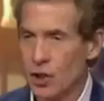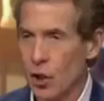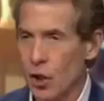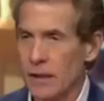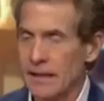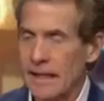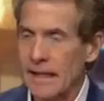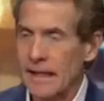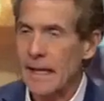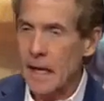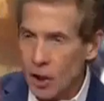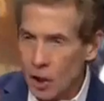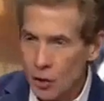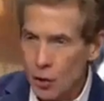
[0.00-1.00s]
talk that
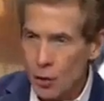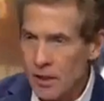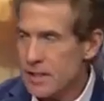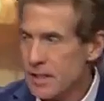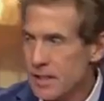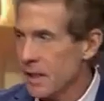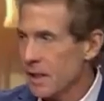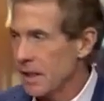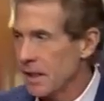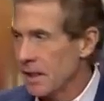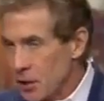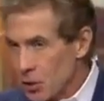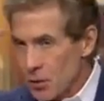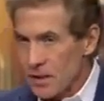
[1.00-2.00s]
got under his skin and
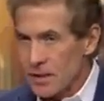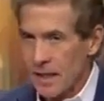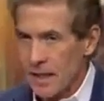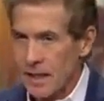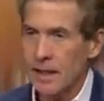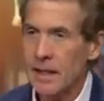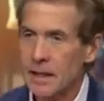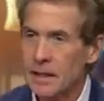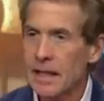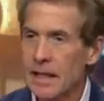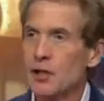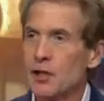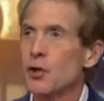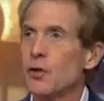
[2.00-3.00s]
into his head
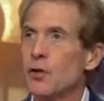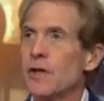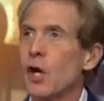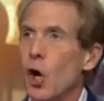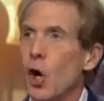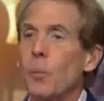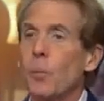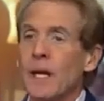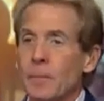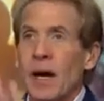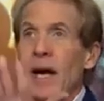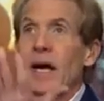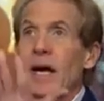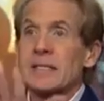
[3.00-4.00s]
led to the opening
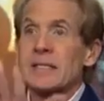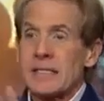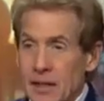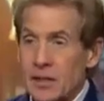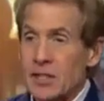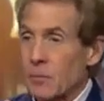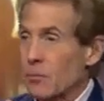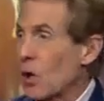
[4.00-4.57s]
pass that hits him